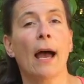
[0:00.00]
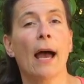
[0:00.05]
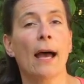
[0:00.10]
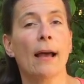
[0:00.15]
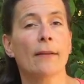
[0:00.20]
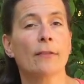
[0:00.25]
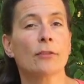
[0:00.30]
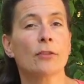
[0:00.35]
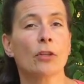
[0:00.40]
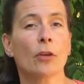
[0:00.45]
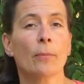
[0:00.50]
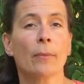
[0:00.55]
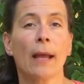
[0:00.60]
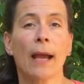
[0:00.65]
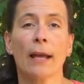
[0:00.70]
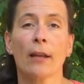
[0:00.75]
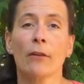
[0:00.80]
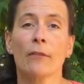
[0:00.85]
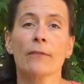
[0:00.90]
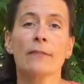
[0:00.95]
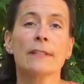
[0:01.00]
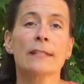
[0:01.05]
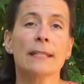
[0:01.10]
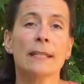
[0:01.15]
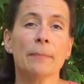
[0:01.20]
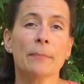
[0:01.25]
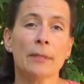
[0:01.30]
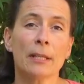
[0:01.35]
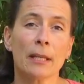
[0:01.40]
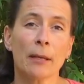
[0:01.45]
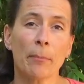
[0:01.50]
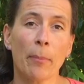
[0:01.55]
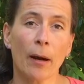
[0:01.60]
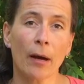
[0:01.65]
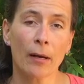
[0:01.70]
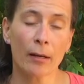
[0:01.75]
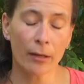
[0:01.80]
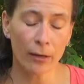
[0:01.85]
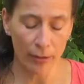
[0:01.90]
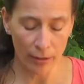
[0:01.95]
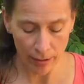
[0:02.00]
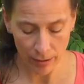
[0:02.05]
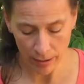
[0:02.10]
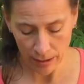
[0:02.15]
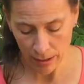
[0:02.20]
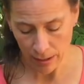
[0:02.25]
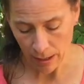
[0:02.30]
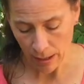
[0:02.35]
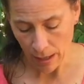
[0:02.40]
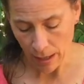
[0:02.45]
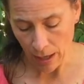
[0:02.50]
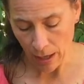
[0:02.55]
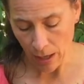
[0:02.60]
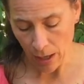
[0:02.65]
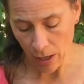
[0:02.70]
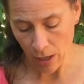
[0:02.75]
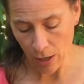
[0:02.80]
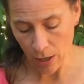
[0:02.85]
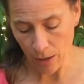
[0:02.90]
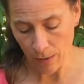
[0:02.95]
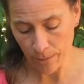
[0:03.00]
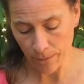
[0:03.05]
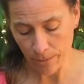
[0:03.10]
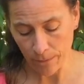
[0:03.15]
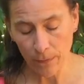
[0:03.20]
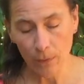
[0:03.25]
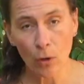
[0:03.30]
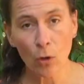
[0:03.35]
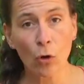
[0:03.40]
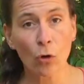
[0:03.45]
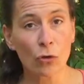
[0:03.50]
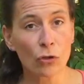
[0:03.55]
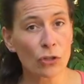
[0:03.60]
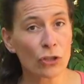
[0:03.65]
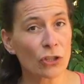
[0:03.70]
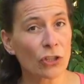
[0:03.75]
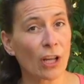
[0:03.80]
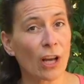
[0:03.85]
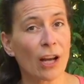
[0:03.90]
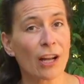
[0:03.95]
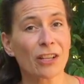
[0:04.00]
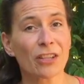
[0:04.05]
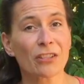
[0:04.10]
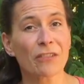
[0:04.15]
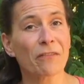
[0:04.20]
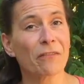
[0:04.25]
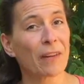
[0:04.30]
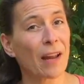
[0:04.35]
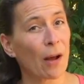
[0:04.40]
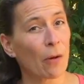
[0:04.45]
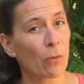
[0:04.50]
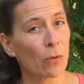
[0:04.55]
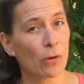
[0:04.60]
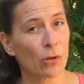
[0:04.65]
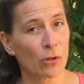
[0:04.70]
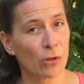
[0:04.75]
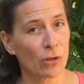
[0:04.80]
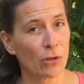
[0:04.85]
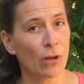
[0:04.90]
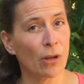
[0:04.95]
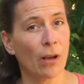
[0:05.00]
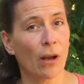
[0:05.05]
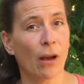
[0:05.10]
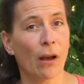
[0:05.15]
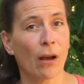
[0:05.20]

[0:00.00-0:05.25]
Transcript: I have some kind of styptic powder, cornstarch, flour,